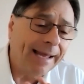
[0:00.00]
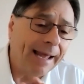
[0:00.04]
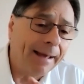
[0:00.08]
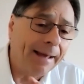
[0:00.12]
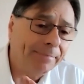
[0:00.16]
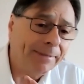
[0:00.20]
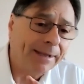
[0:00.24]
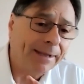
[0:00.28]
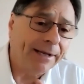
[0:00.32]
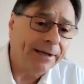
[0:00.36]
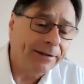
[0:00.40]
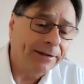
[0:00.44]

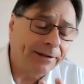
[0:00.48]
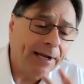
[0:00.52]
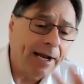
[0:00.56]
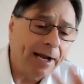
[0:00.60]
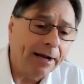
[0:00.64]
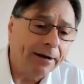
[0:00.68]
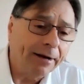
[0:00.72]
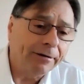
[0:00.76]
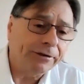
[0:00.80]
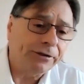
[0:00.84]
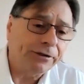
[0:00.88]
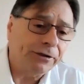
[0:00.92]
empty
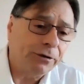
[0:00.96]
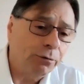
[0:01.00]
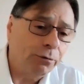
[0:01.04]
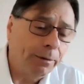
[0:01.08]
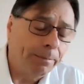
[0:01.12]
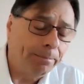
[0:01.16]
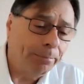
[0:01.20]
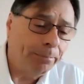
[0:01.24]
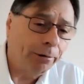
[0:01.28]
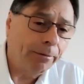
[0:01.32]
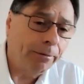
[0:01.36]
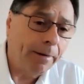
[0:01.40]
containers to
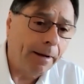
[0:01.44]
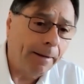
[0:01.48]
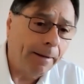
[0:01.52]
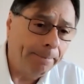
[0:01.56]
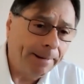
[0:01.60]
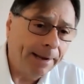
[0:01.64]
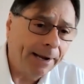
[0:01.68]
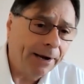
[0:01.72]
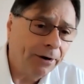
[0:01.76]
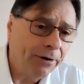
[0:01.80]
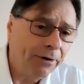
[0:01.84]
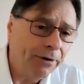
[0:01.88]
a
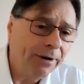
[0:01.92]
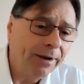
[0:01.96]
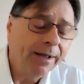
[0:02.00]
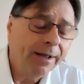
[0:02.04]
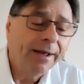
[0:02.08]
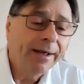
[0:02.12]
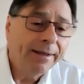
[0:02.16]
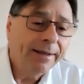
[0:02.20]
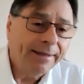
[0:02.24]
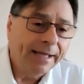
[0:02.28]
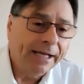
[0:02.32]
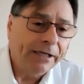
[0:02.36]
picker.
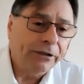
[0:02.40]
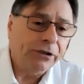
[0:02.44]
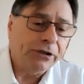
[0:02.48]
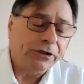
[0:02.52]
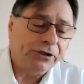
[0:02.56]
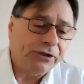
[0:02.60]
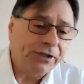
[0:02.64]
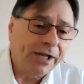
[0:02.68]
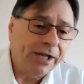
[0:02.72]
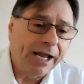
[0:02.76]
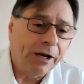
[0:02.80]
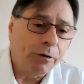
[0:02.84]
They
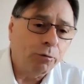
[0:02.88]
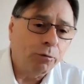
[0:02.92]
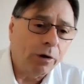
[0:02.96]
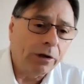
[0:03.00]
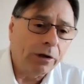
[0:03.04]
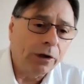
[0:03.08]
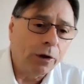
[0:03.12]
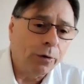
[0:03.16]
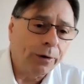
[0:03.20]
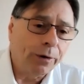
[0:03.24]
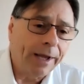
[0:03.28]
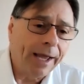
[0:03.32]
just stay in
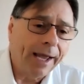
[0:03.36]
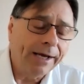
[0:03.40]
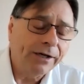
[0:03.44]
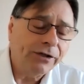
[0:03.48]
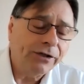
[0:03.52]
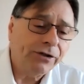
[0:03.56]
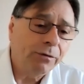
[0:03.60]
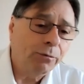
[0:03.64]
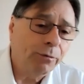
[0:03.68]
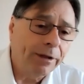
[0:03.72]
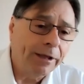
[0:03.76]
one location.